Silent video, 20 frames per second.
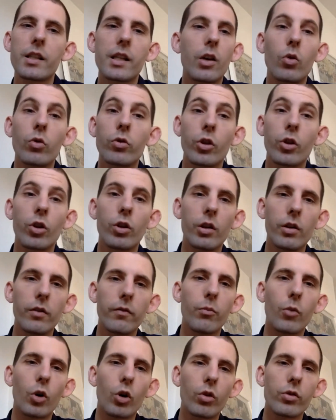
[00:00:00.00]
say alternative
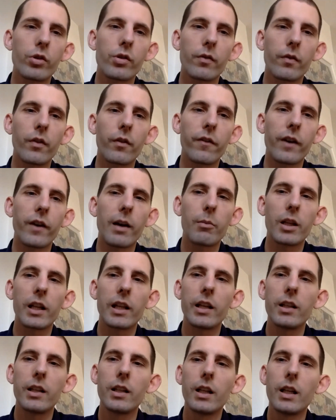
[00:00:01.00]
models of the family.
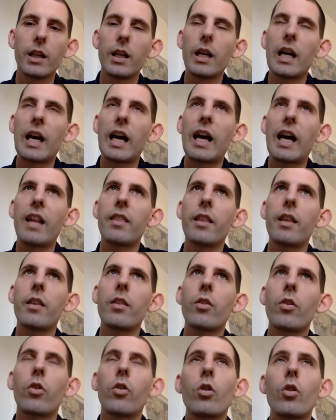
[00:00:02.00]
And then the
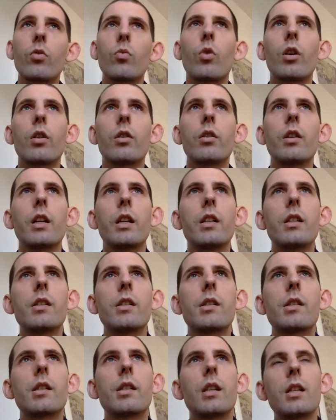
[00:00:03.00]
third one
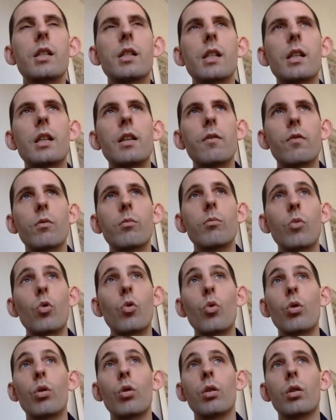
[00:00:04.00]
is an even
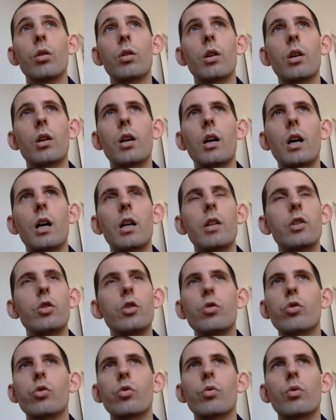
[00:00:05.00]
more
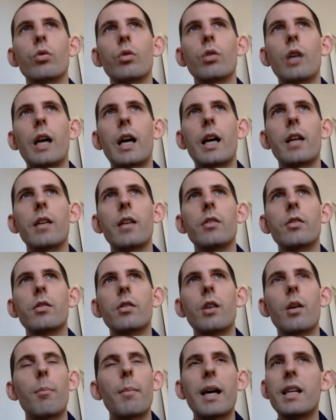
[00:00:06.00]
unusual and
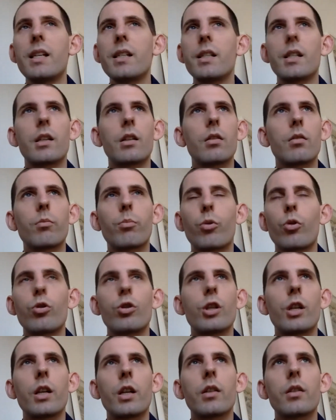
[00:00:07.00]
amazing
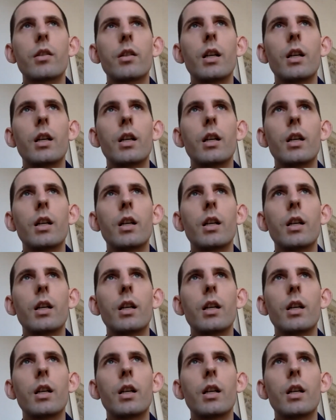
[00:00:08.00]
project,